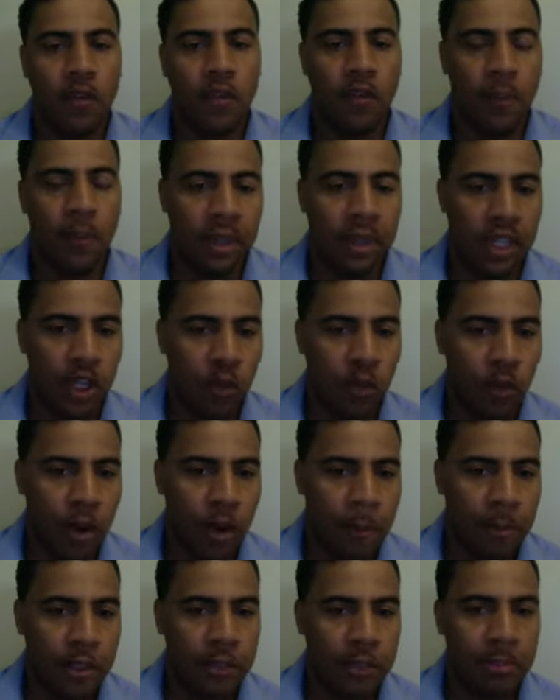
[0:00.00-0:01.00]
from a
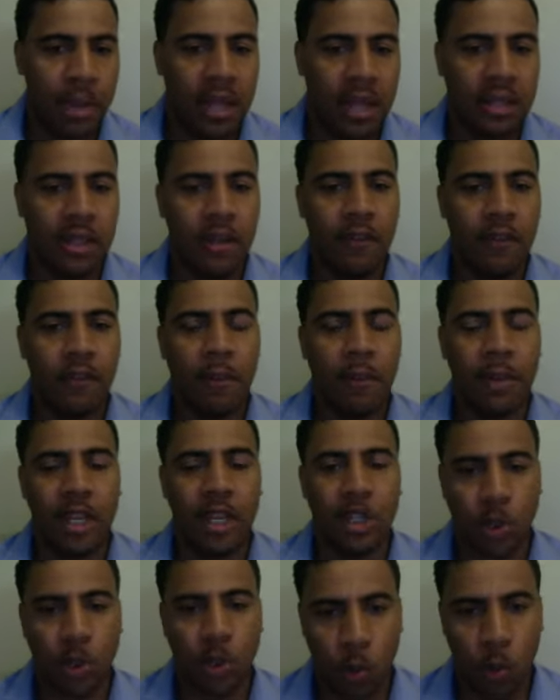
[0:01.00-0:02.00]
literary perspective, from the
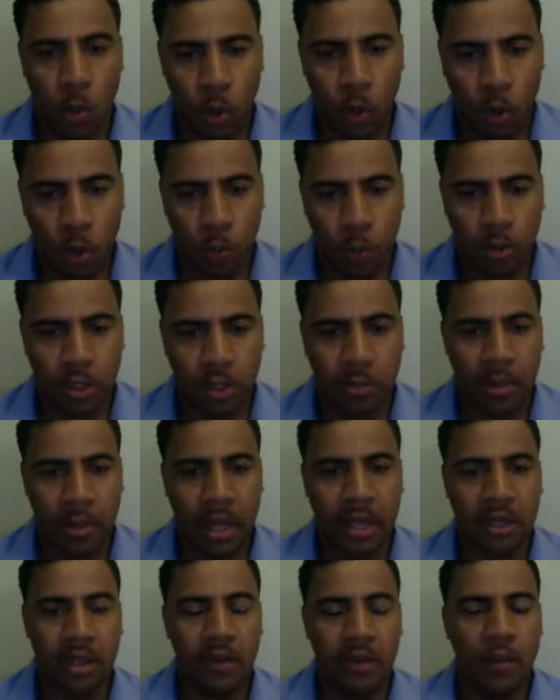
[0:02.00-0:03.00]
historical
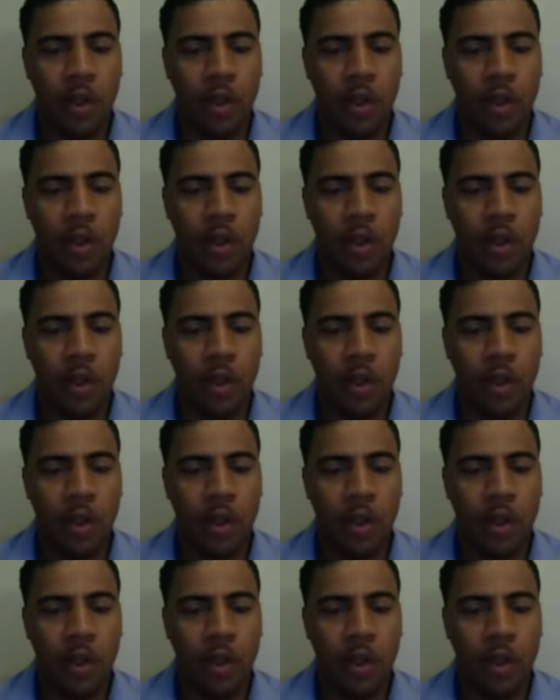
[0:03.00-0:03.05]
perspective.